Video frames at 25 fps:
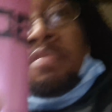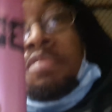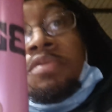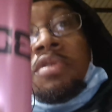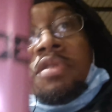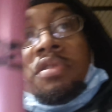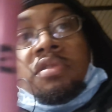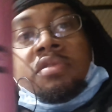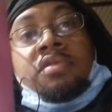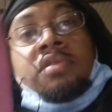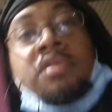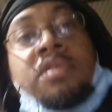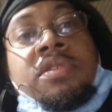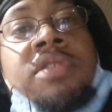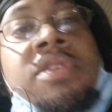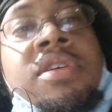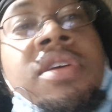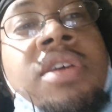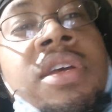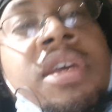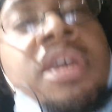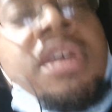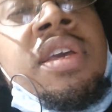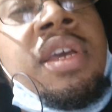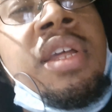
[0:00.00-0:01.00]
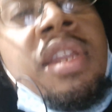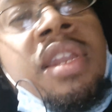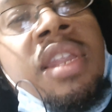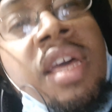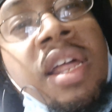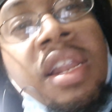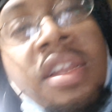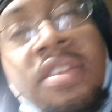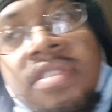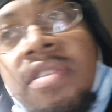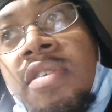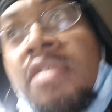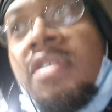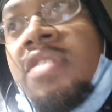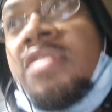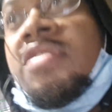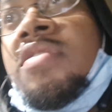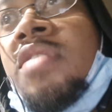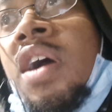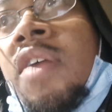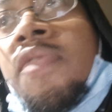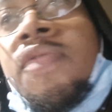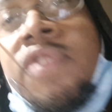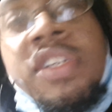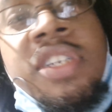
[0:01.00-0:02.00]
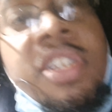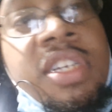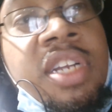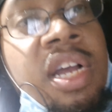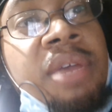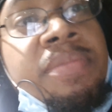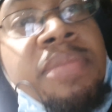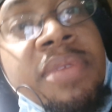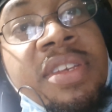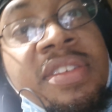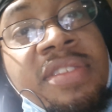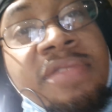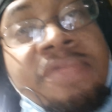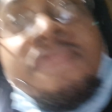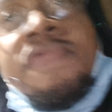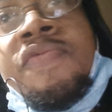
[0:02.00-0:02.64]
pretty good. Now let's go to this coffee shop, eat some